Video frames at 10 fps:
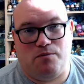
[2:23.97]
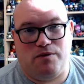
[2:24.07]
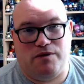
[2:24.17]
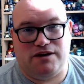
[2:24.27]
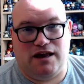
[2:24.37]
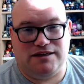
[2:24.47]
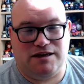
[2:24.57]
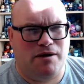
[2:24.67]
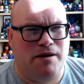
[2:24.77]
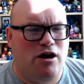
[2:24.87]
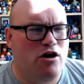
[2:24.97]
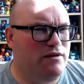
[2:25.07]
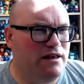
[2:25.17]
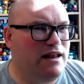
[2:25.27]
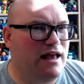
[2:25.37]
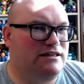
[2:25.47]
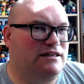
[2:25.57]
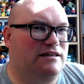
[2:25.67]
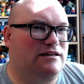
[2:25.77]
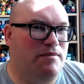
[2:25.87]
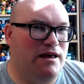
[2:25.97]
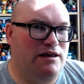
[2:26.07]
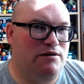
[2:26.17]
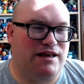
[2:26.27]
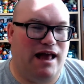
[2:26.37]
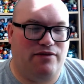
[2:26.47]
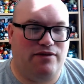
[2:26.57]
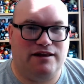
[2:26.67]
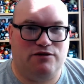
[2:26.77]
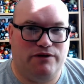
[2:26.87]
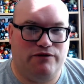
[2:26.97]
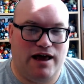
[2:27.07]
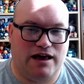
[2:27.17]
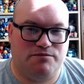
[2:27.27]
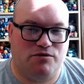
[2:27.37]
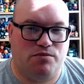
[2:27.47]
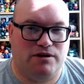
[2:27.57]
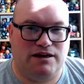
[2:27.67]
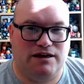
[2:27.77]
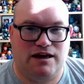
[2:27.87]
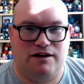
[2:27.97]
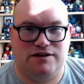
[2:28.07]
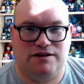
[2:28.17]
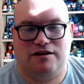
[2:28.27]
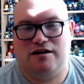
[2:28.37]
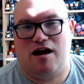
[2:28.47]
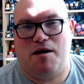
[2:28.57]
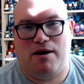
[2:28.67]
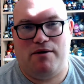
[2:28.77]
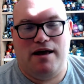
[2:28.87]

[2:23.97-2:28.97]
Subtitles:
with his lightsaber, who didn't actually seem to make, he was at the D23 Expo, but didn't kind of seem to come out.